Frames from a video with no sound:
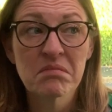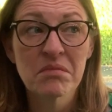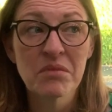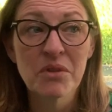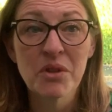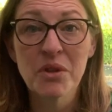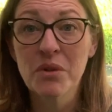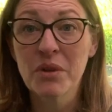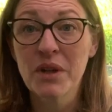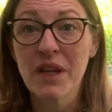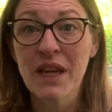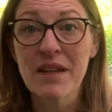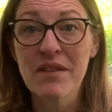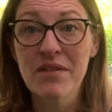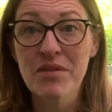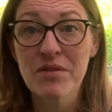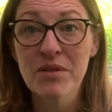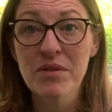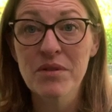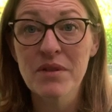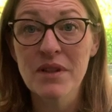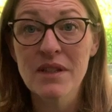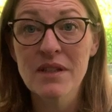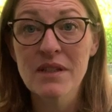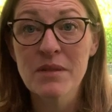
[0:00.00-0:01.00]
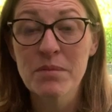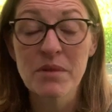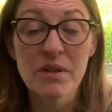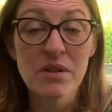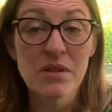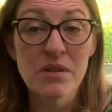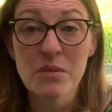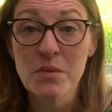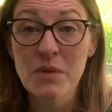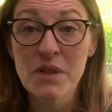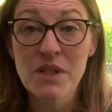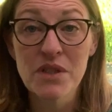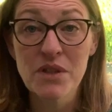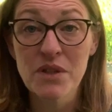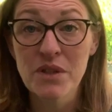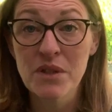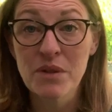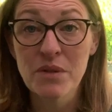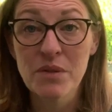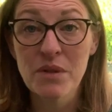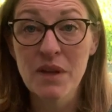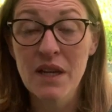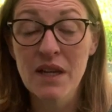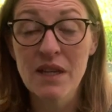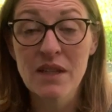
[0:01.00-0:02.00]
you'll get through this, because we
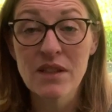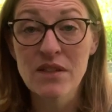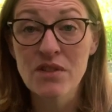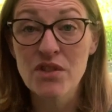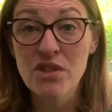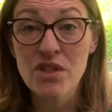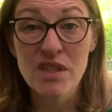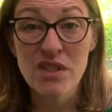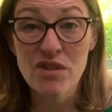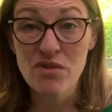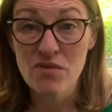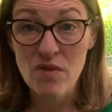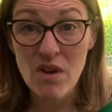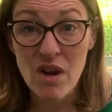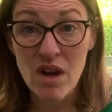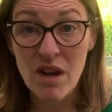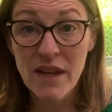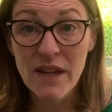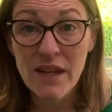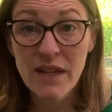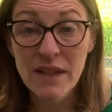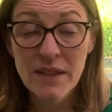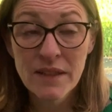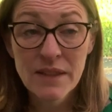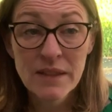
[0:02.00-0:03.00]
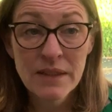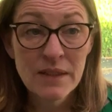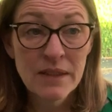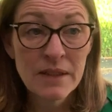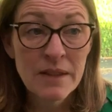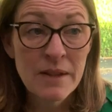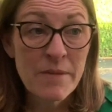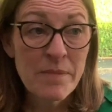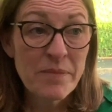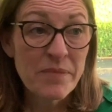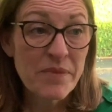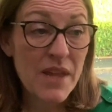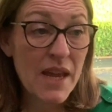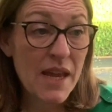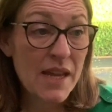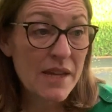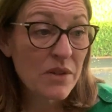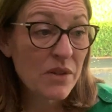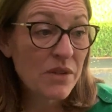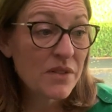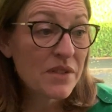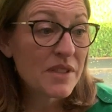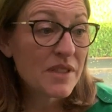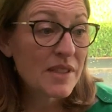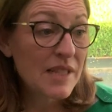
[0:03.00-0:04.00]
do, and she's right. Then
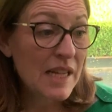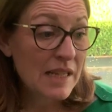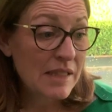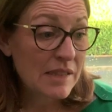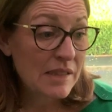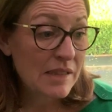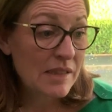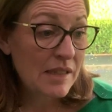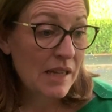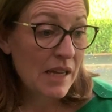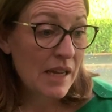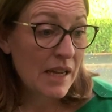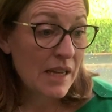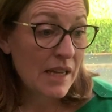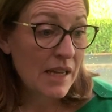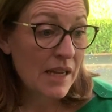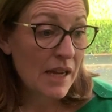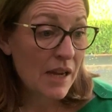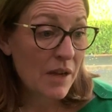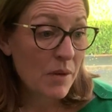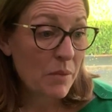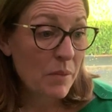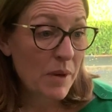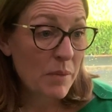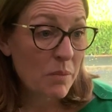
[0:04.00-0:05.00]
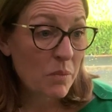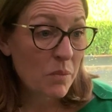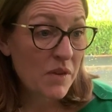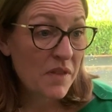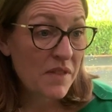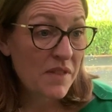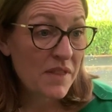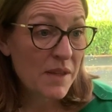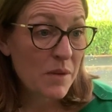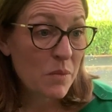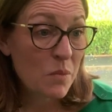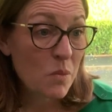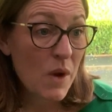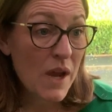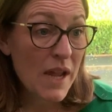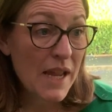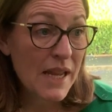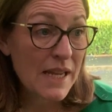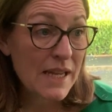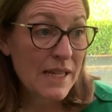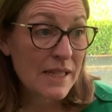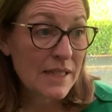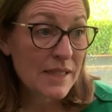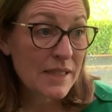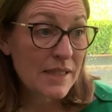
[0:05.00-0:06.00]
on the Saturday, I went with the
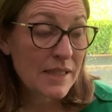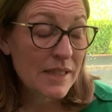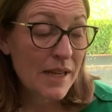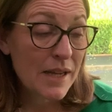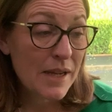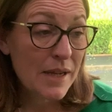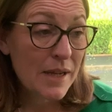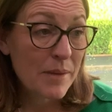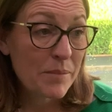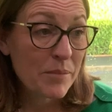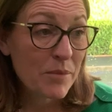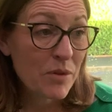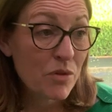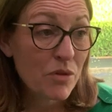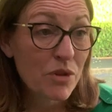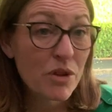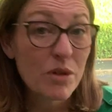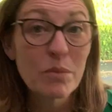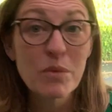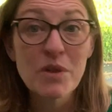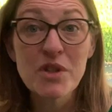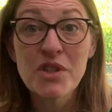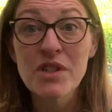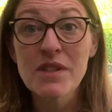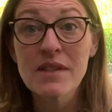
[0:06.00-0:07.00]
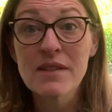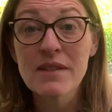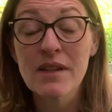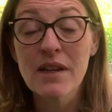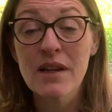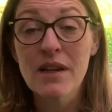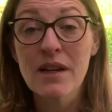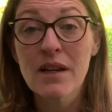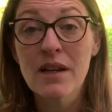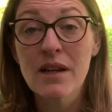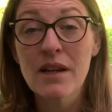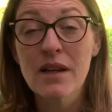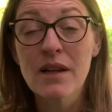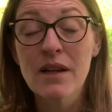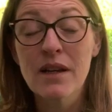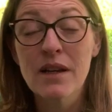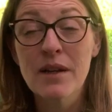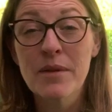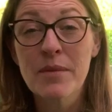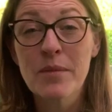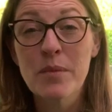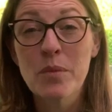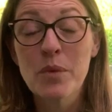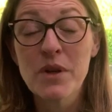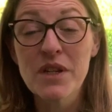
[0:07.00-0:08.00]
Ways group, which is
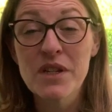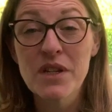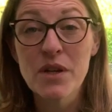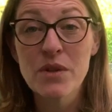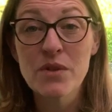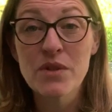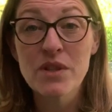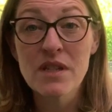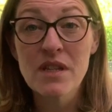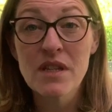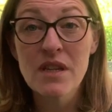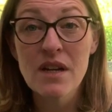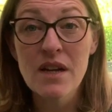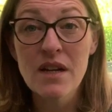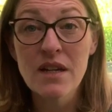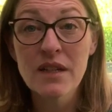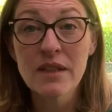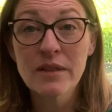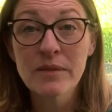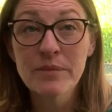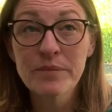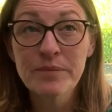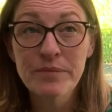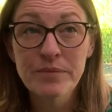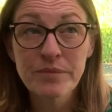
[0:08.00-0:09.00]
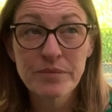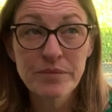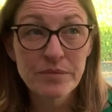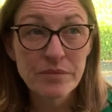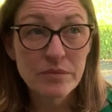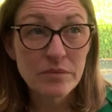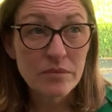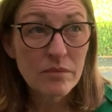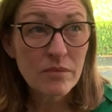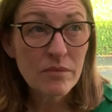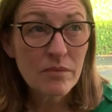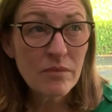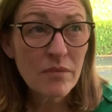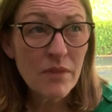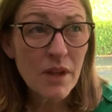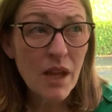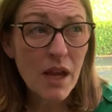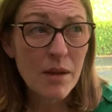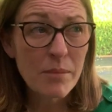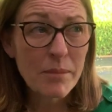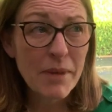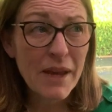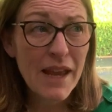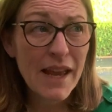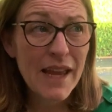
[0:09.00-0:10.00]
widowed and young.
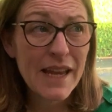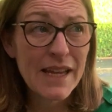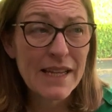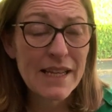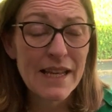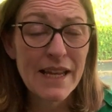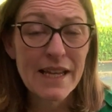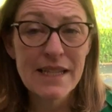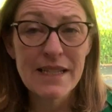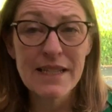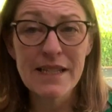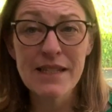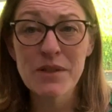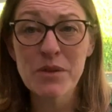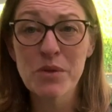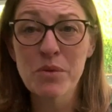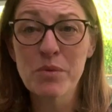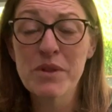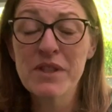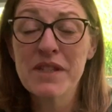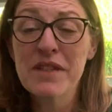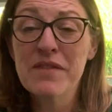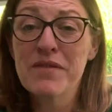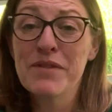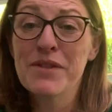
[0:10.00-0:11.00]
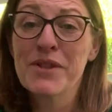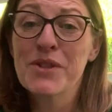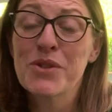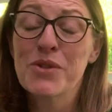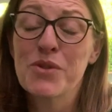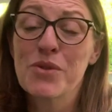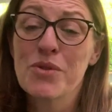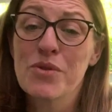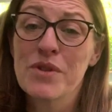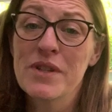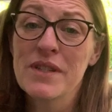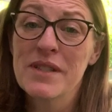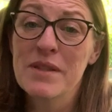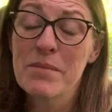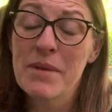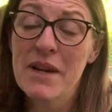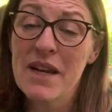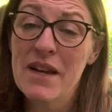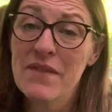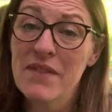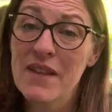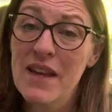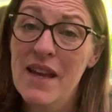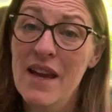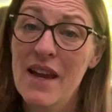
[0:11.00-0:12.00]
I met 8 ladies, all with different stories
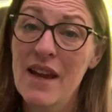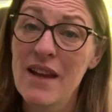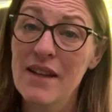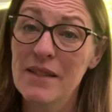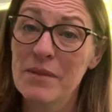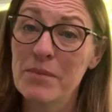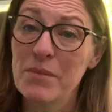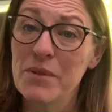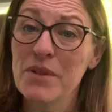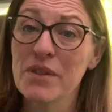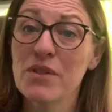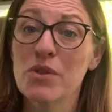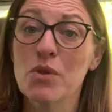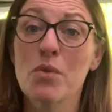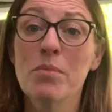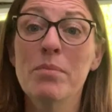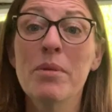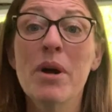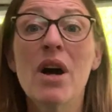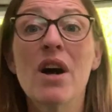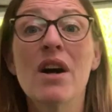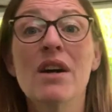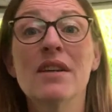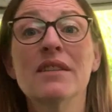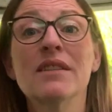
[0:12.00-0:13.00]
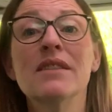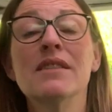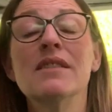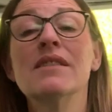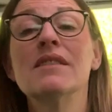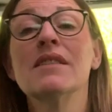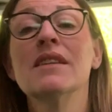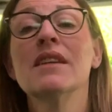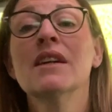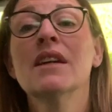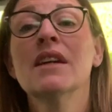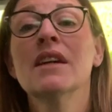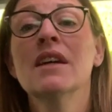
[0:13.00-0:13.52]
about their husbands or partners'